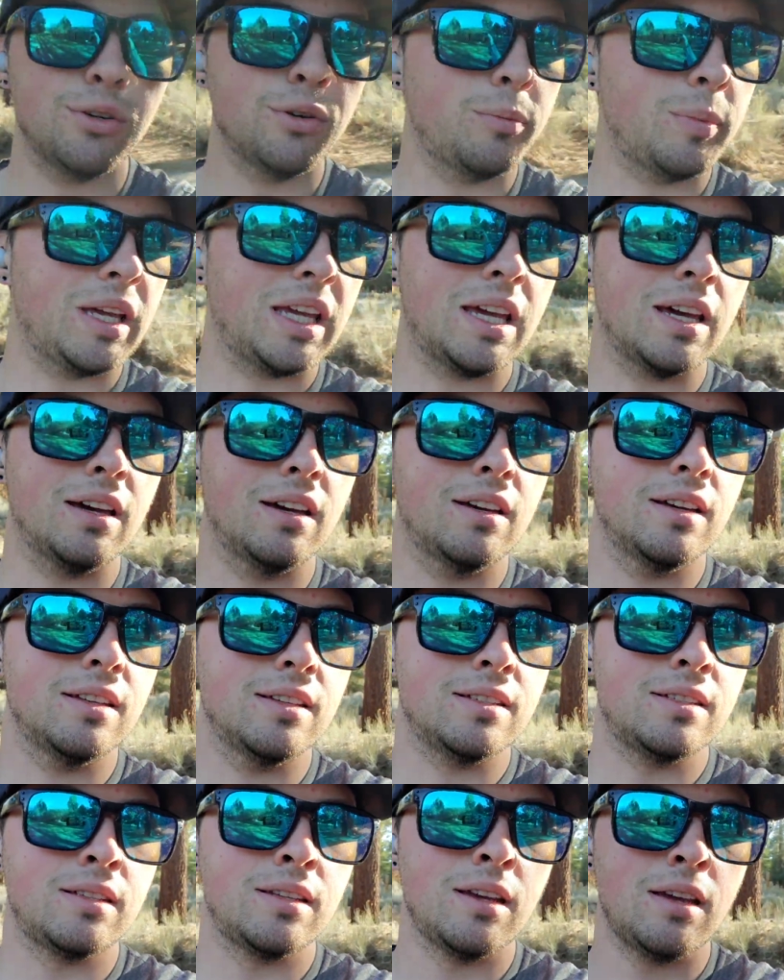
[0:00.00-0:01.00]

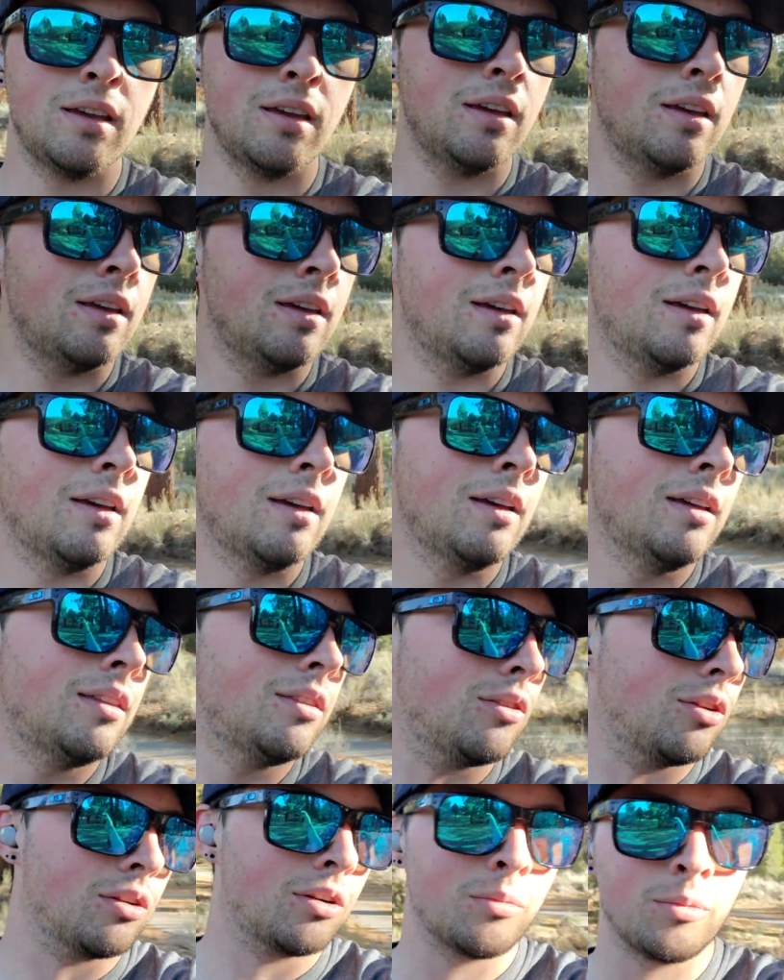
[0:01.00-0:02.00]
because the
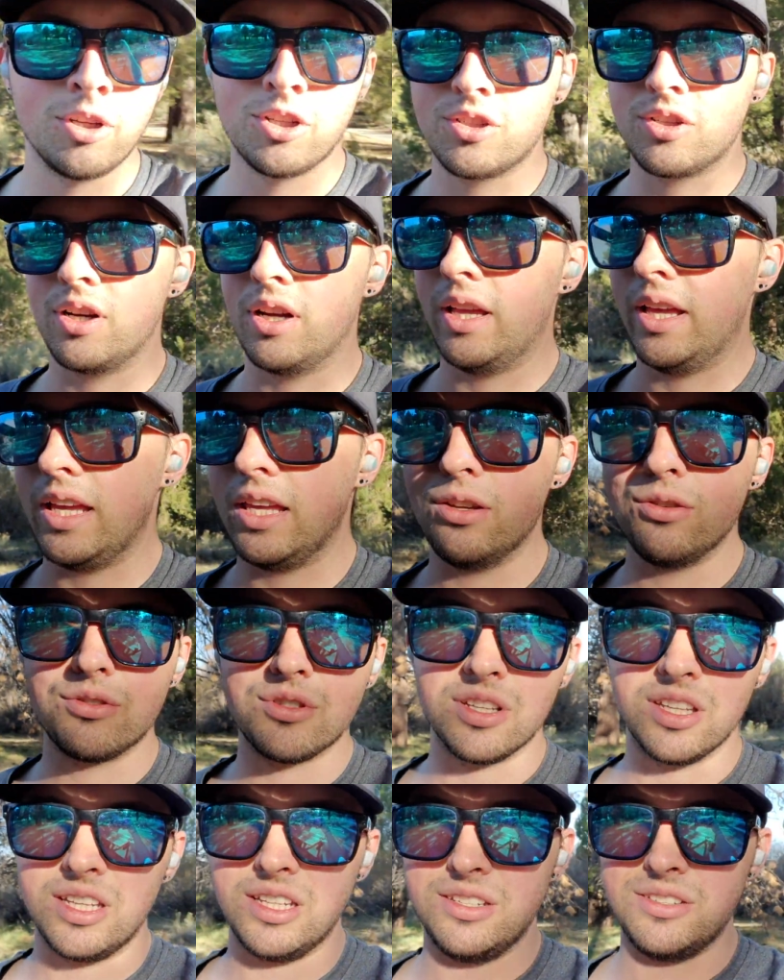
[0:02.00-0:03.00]
normal trail I
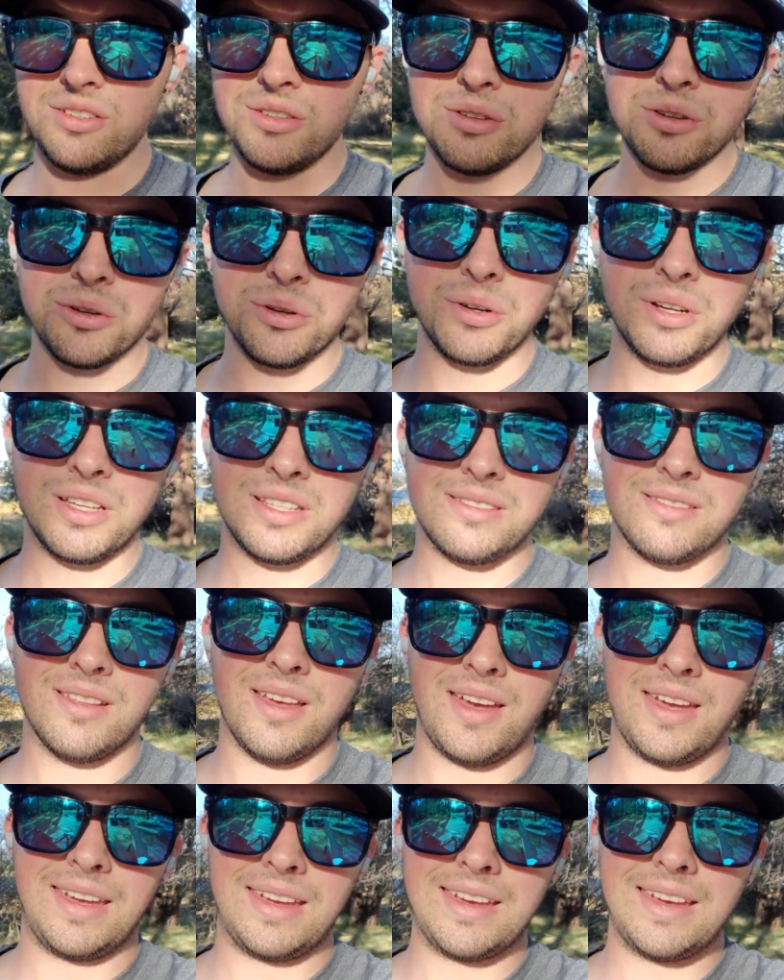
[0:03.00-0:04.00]
usually do is
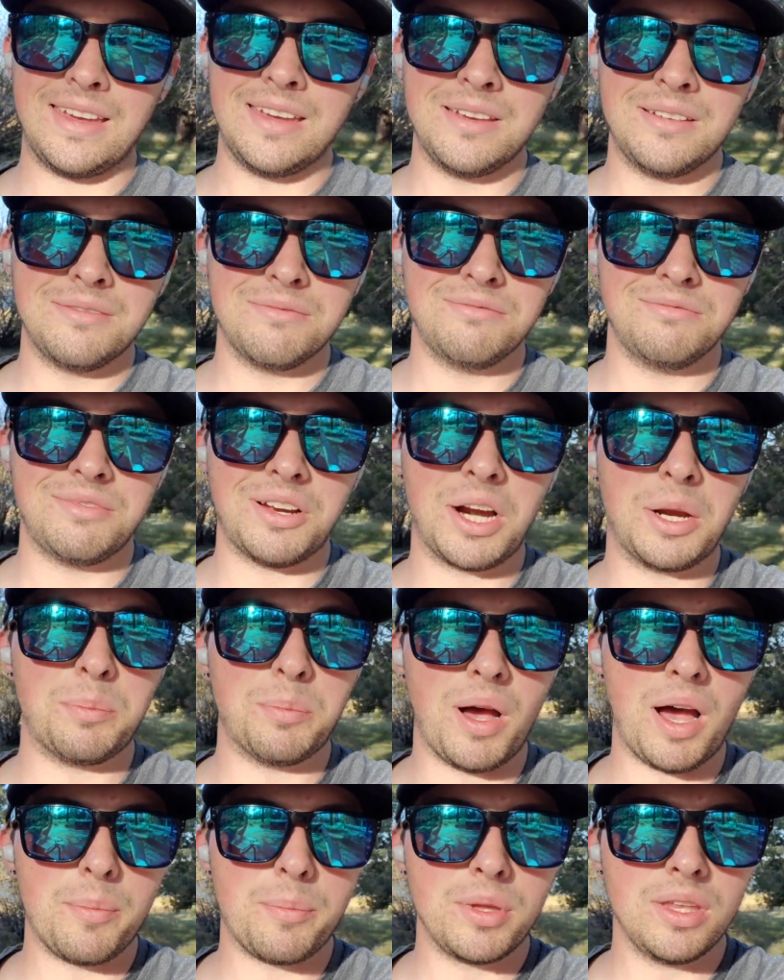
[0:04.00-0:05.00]
like very
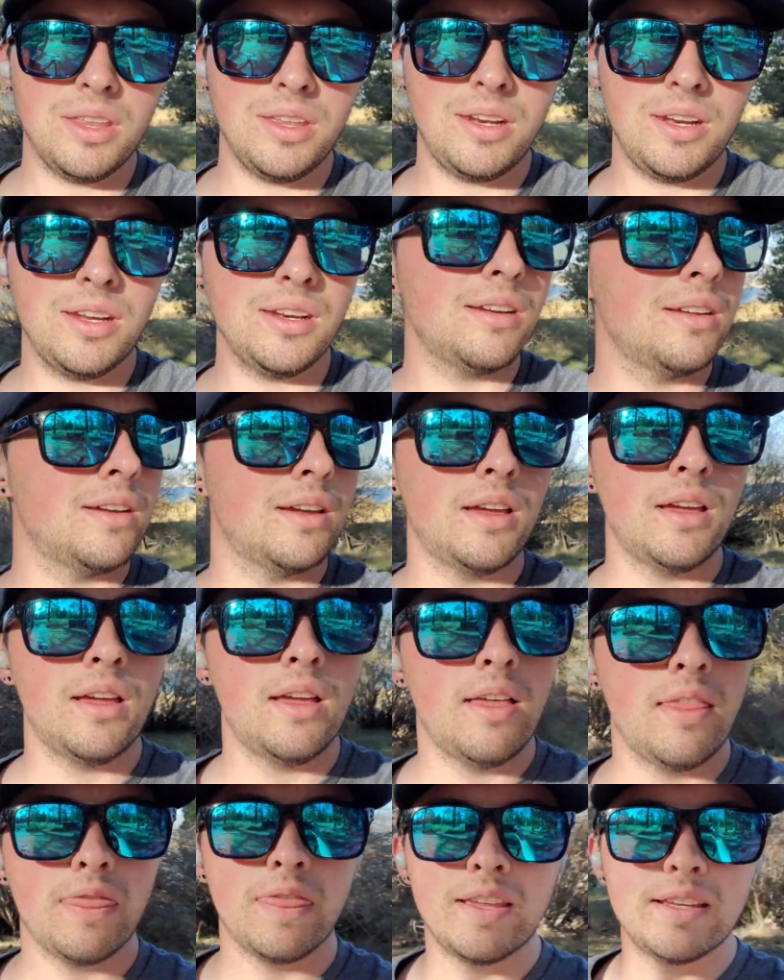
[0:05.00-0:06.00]
populated.
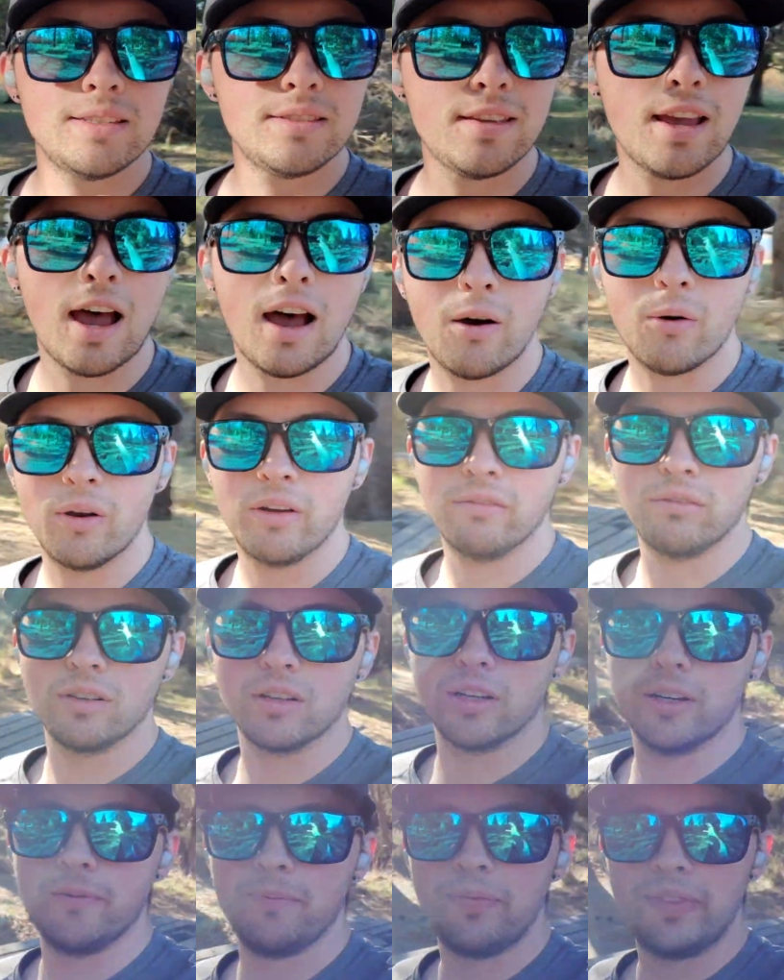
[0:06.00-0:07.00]
This,
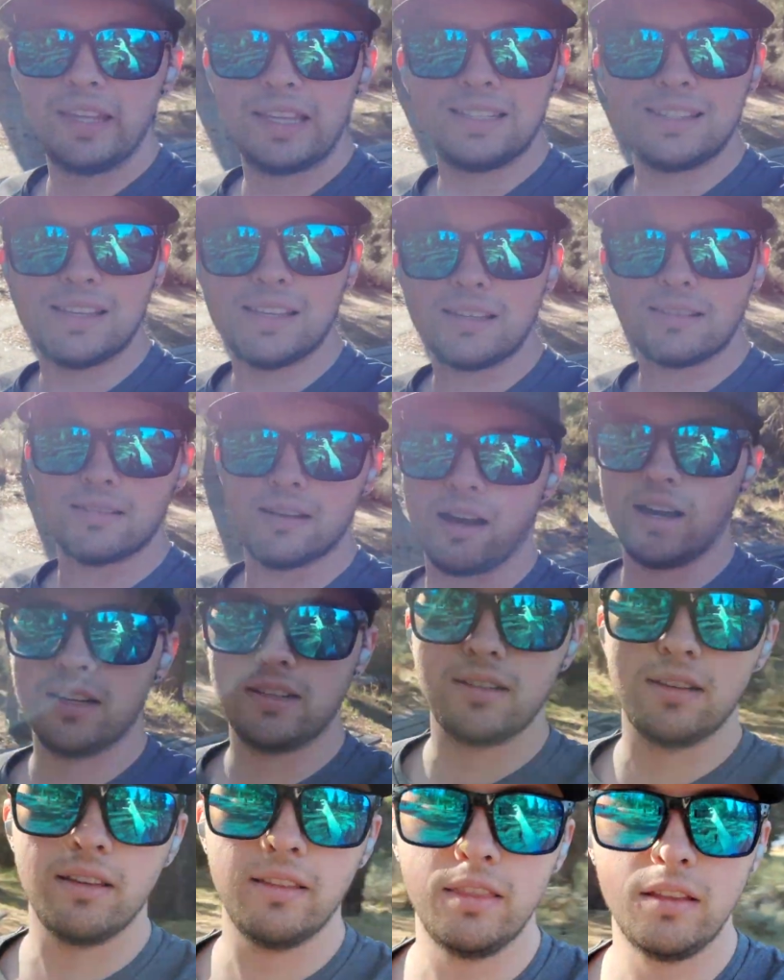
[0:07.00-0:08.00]
however, this is
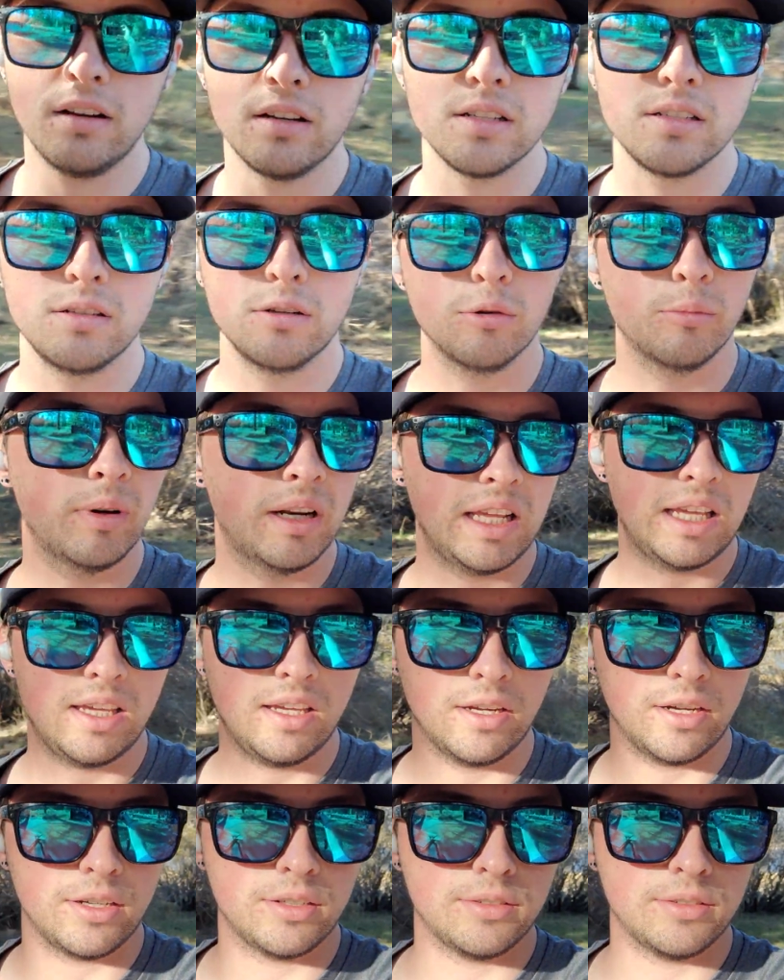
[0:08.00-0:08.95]
not. There is nobody here.